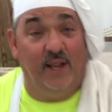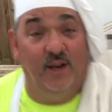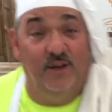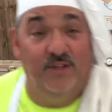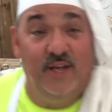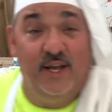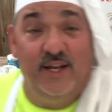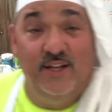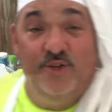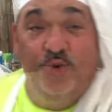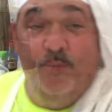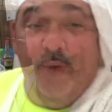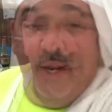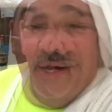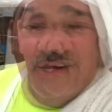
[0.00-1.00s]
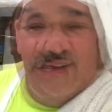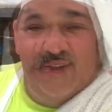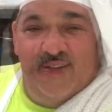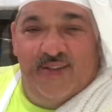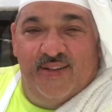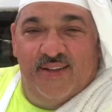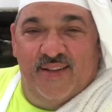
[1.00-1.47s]
looks like in 2 minutes.
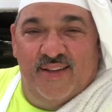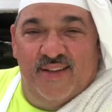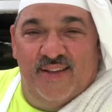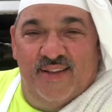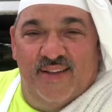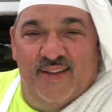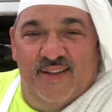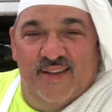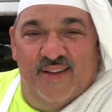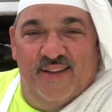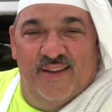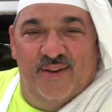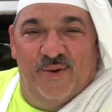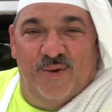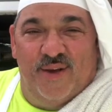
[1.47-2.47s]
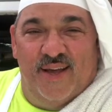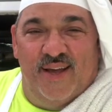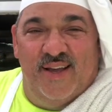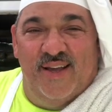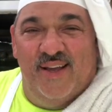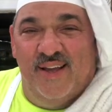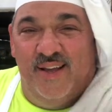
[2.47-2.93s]
Okay,
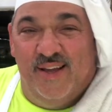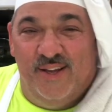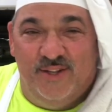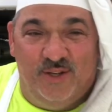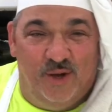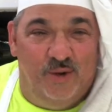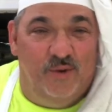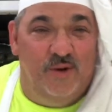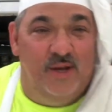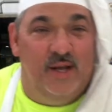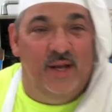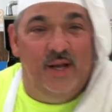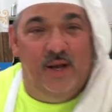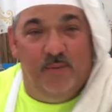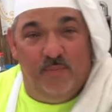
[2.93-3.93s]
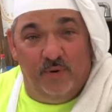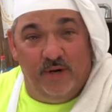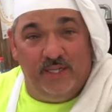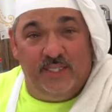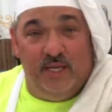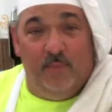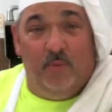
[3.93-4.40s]
so pretty
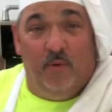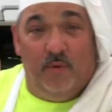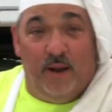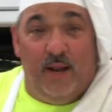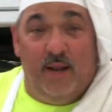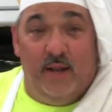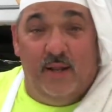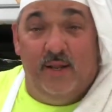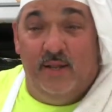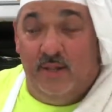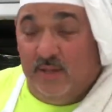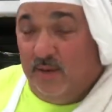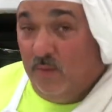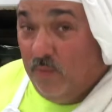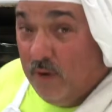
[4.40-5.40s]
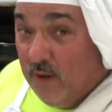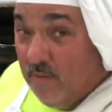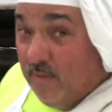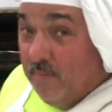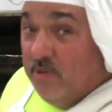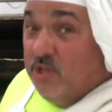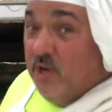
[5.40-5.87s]
simple, right? Well,
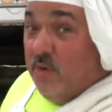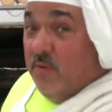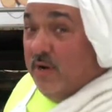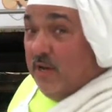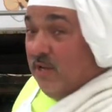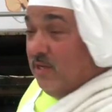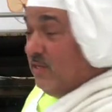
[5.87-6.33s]
let me show you what it looks